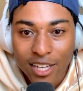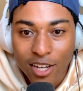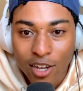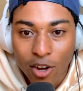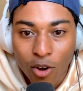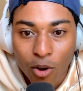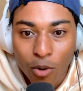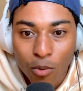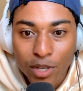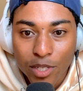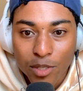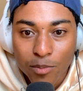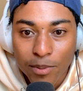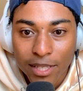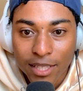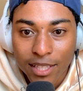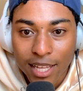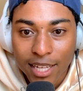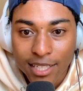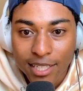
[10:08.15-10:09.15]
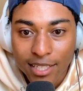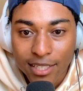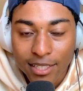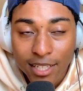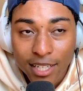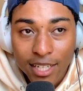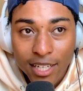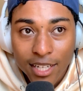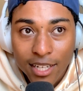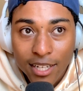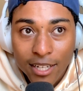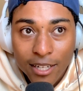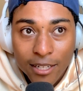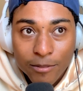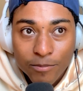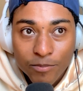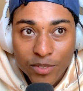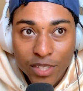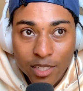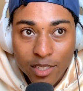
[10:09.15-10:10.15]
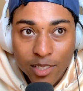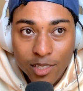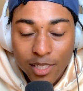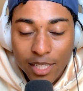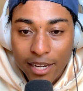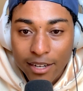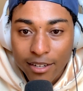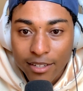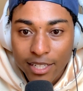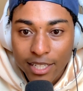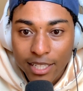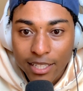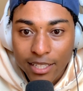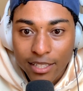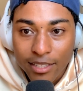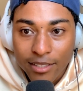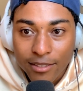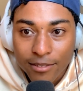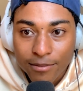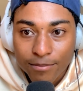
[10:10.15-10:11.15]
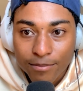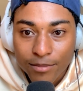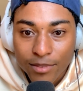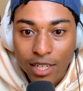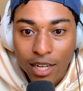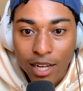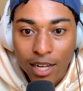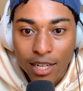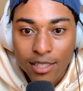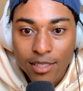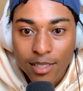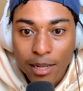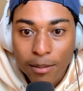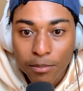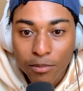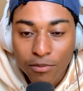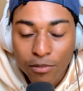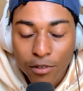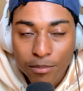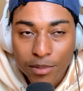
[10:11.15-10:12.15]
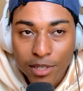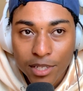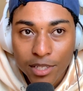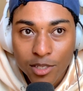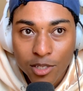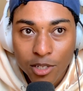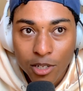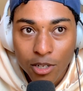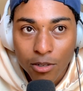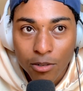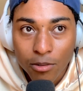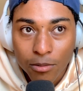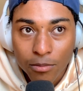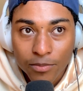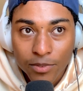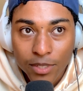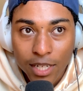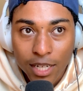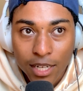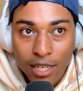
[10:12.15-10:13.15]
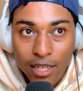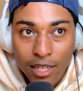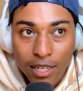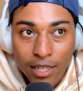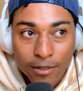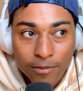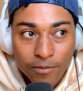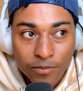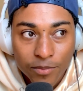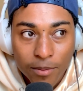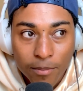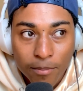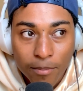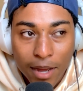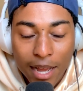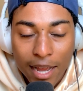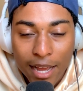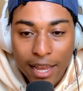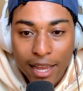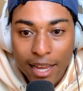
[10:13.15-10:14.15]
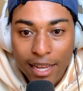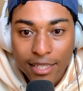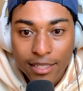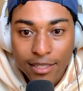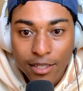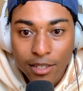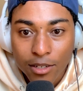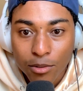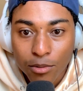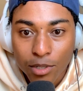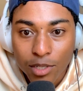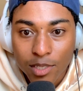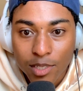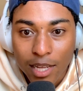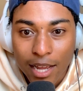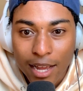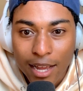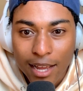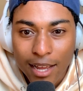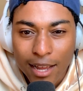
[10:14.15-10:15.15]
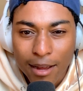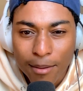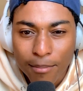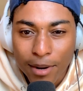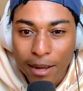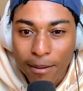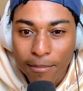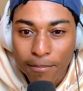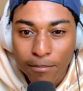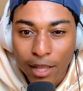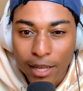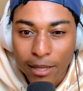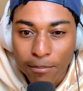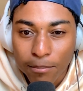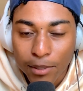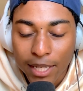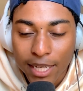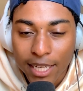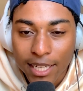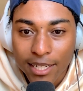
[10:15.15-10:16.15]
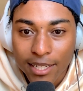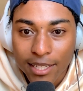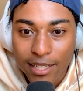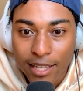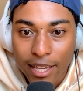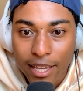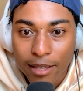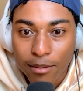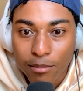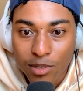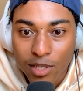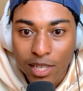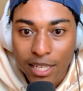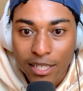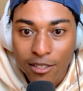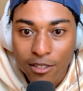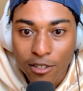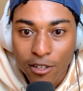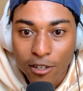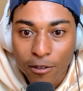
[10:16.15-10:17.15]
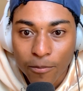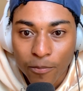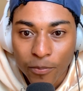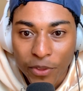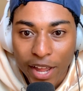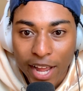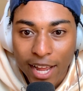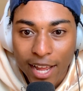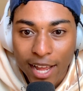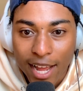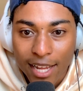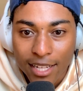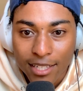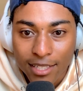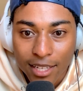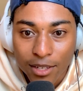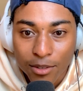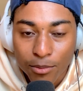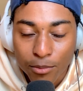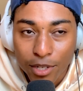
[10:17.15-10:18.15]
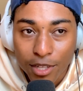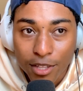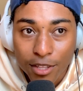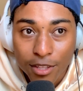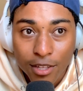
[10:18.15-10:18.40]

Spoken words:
always been like a scary concept for me. So my idea was I'm not like playing any games. Like, I date with